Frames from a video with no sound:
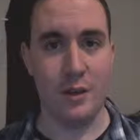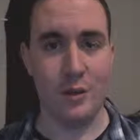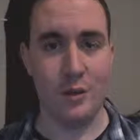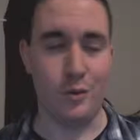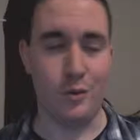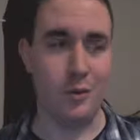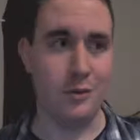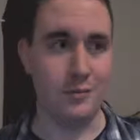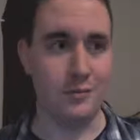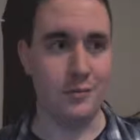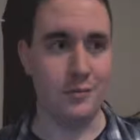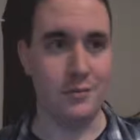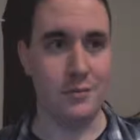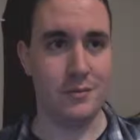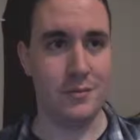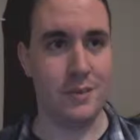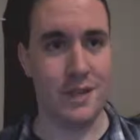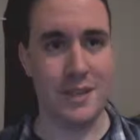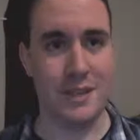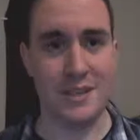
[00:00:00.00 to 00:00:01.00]
well,
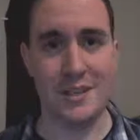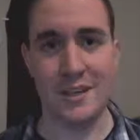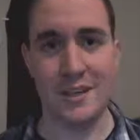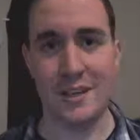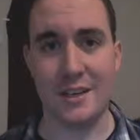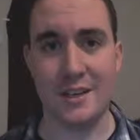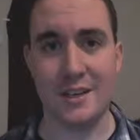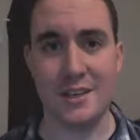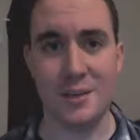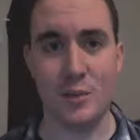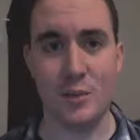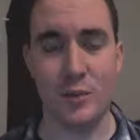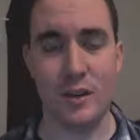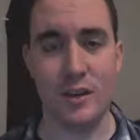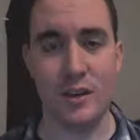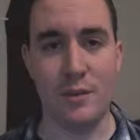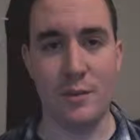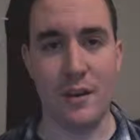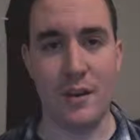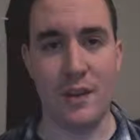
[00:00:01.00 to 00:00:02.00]
that's not going to seem
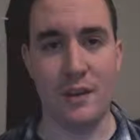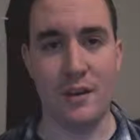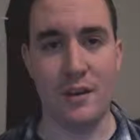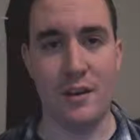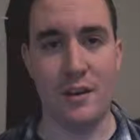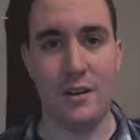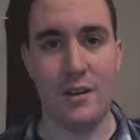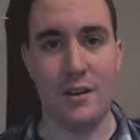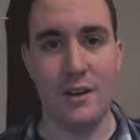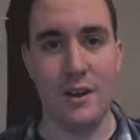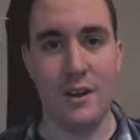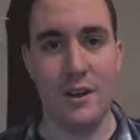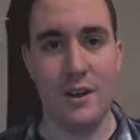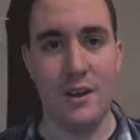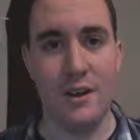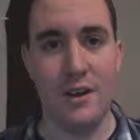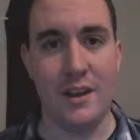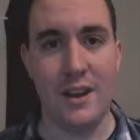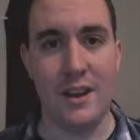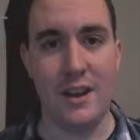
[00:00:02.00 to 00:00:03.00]
weird to me at all.
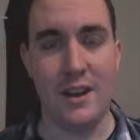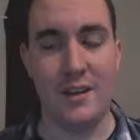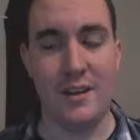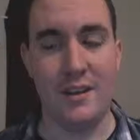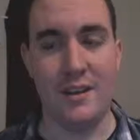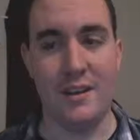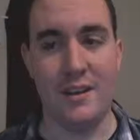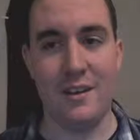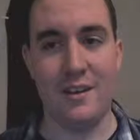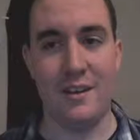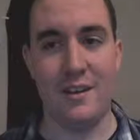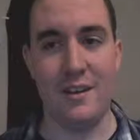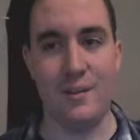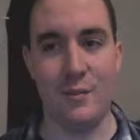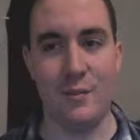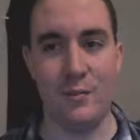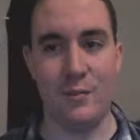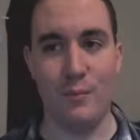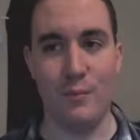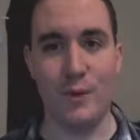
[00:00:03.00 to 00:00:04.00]
And
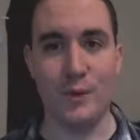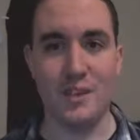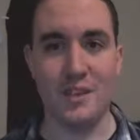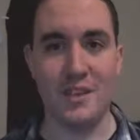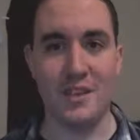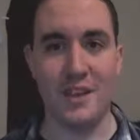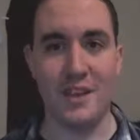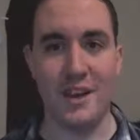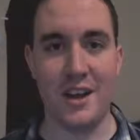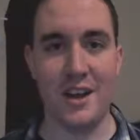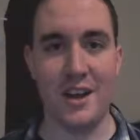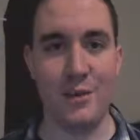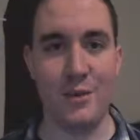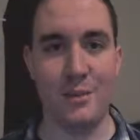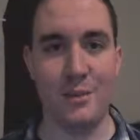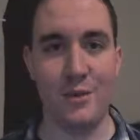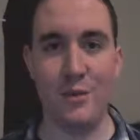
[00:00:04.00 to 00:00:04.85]
most of the time,